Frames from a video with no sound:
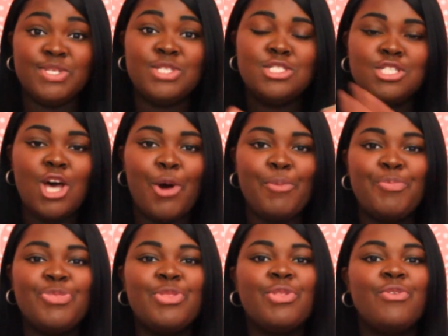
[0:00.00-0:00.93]
So,
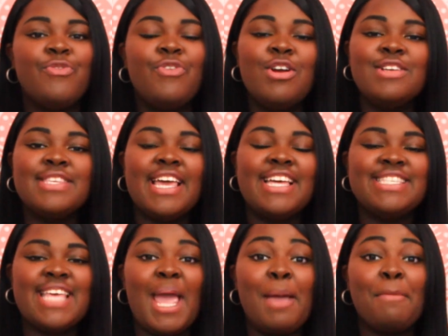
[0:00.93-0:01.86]
first
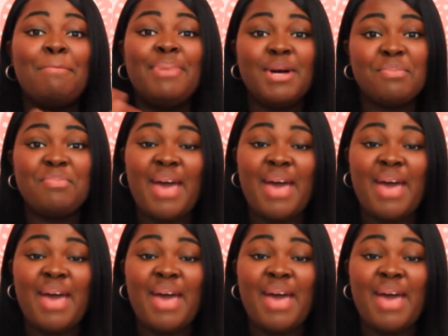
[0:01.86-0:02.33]
is a book